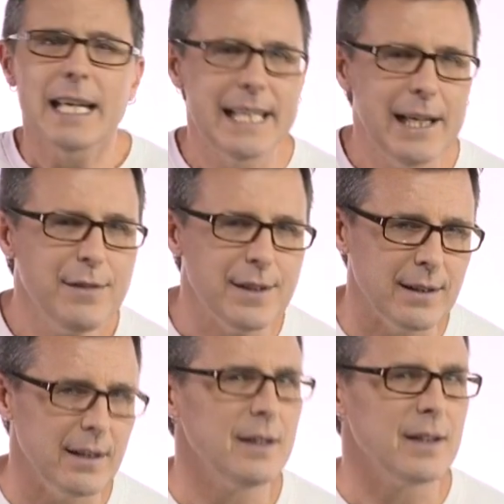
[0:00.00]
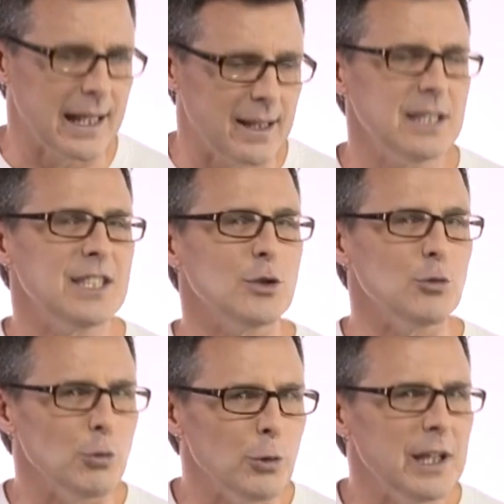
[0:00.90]
given that this is
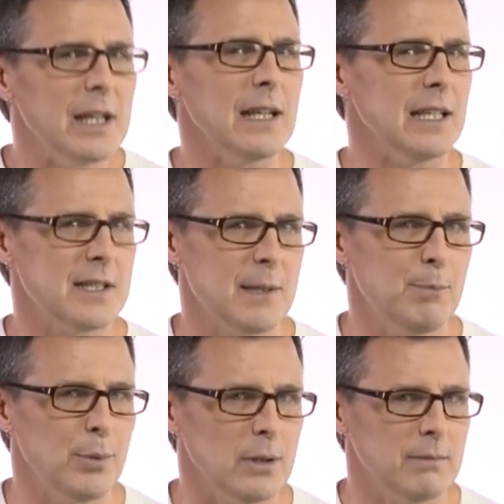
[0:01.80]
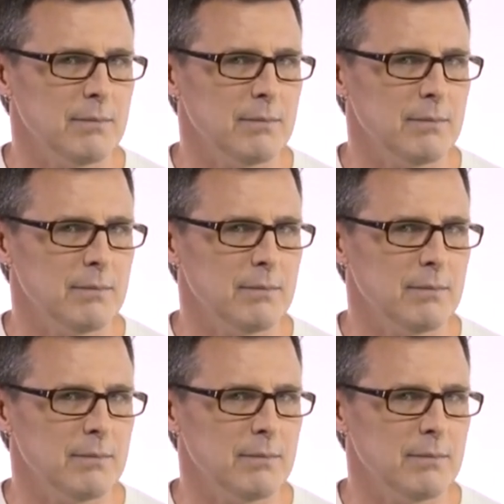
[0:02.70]
really simple,